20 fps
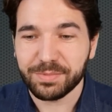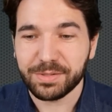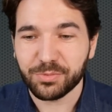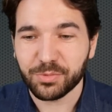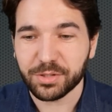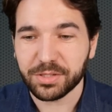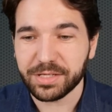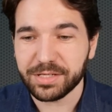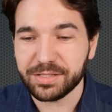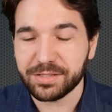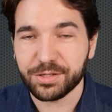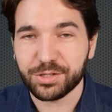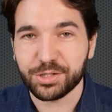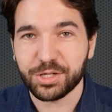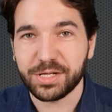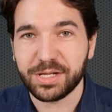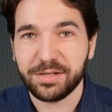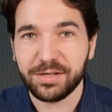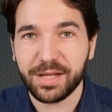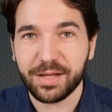been released, that
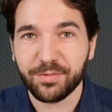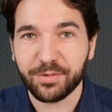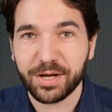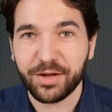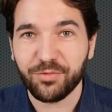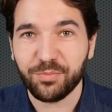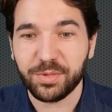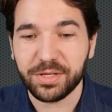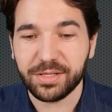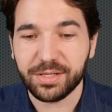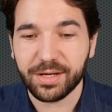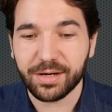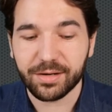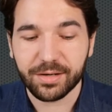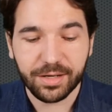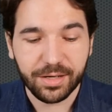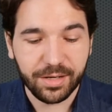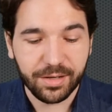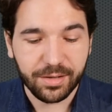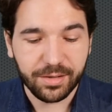should never have been there.